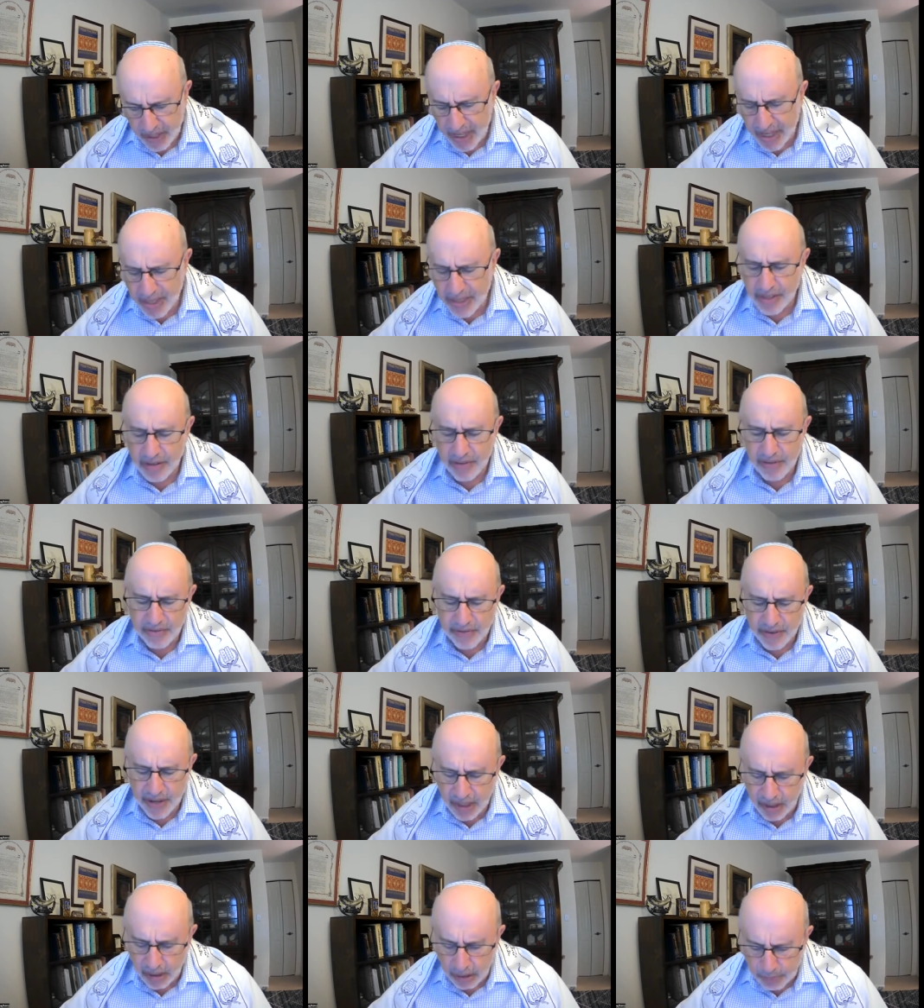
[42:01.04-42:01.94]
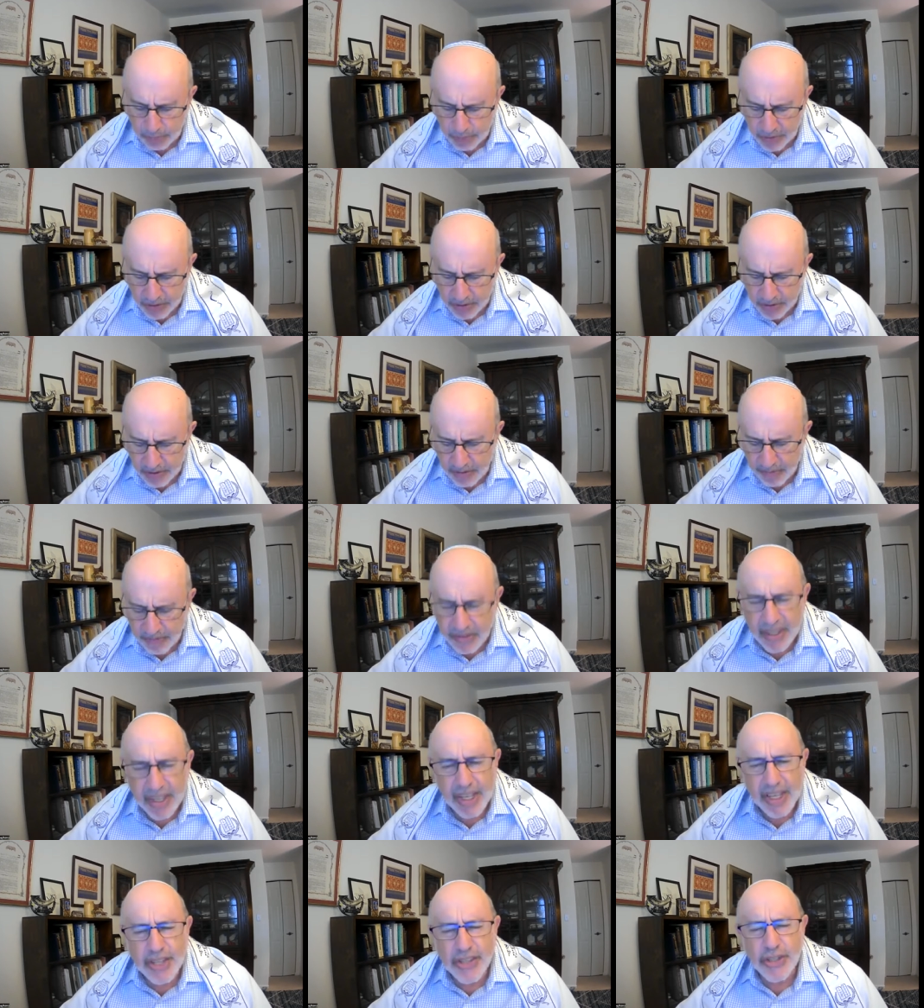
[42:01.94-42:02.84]
is enveloped,
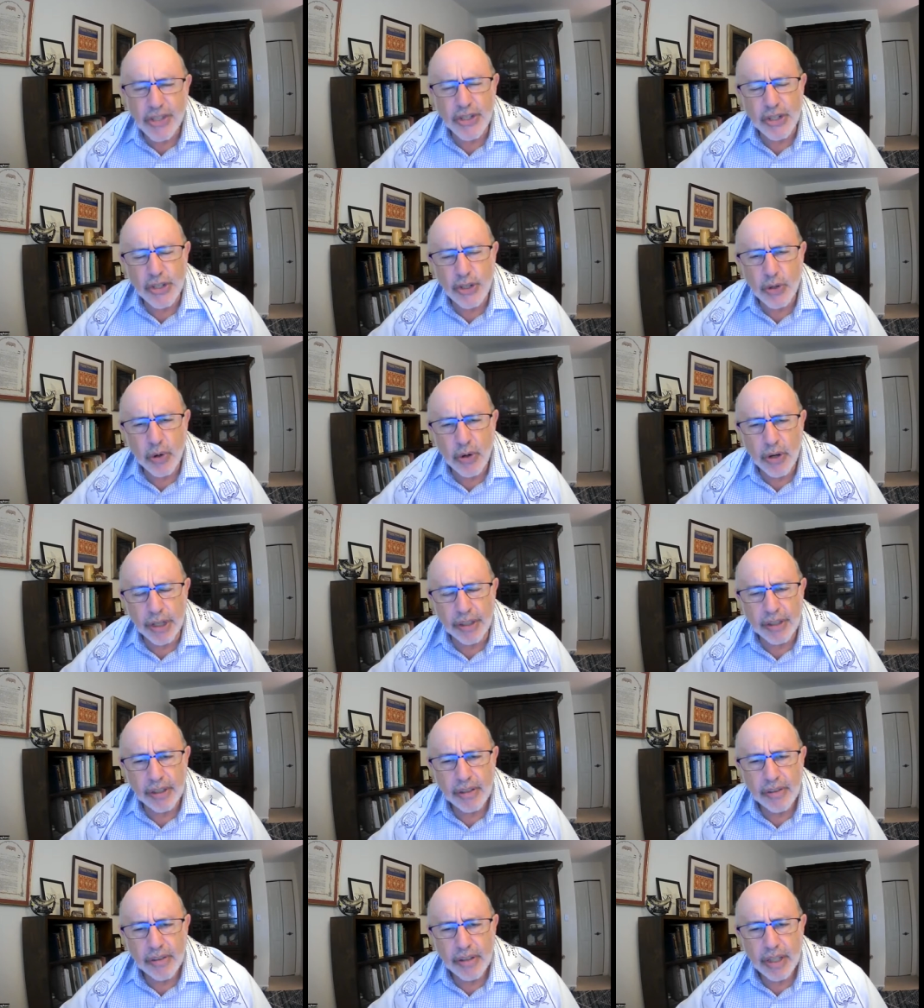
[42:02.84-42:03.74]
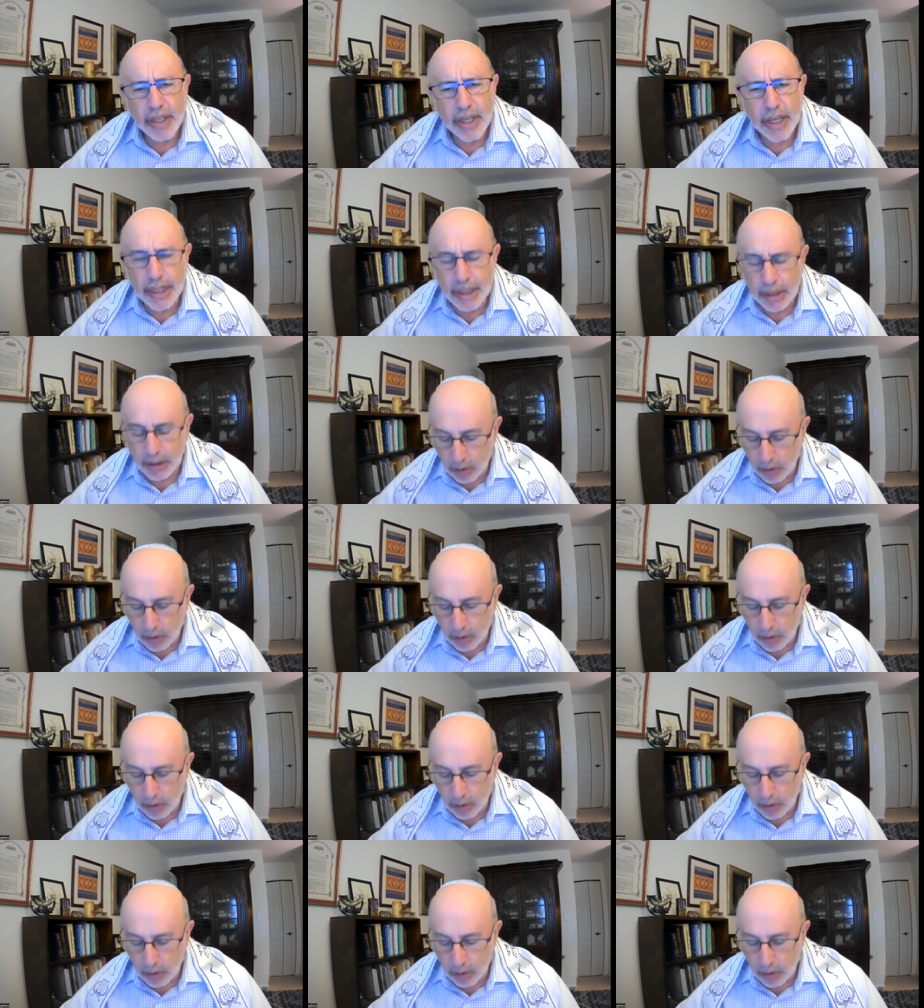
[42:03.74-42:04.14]
is enjoyed in a